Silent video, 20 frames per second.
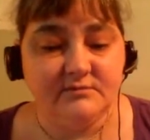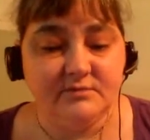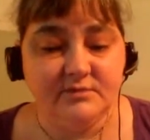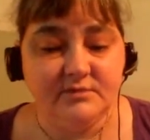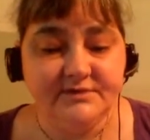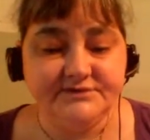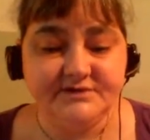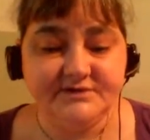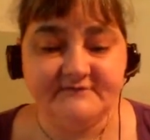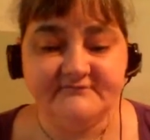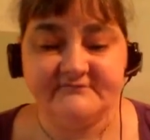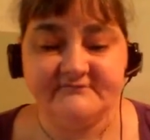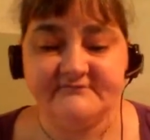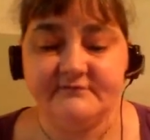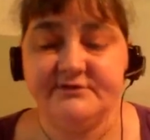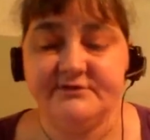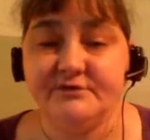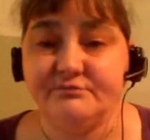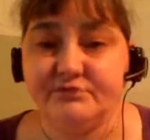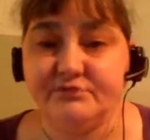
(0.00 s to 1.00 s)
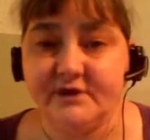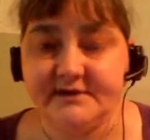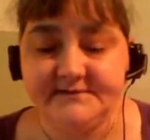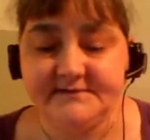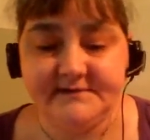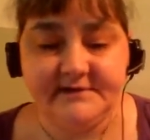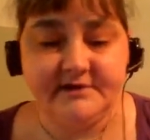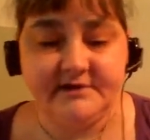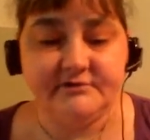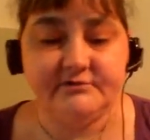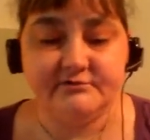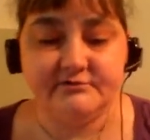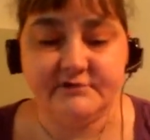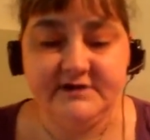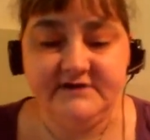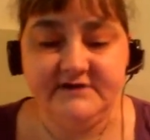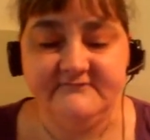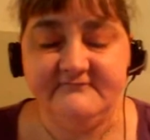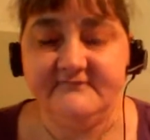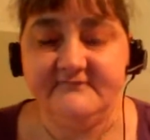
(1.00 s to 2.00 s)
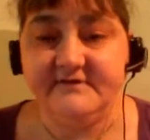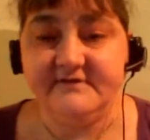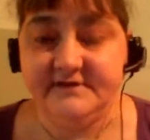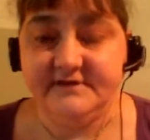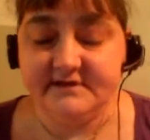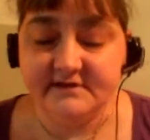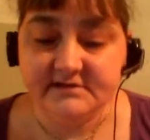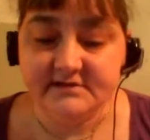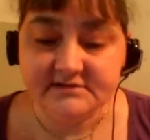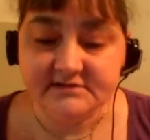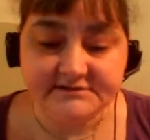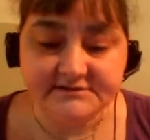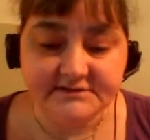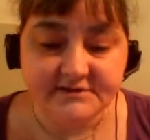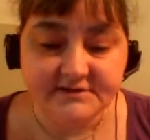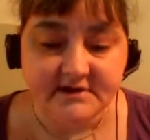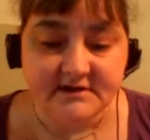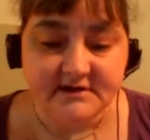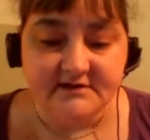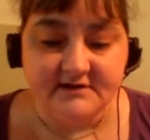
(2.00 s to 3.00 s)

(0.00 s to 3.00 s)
We suffer from depression, grief, guilt,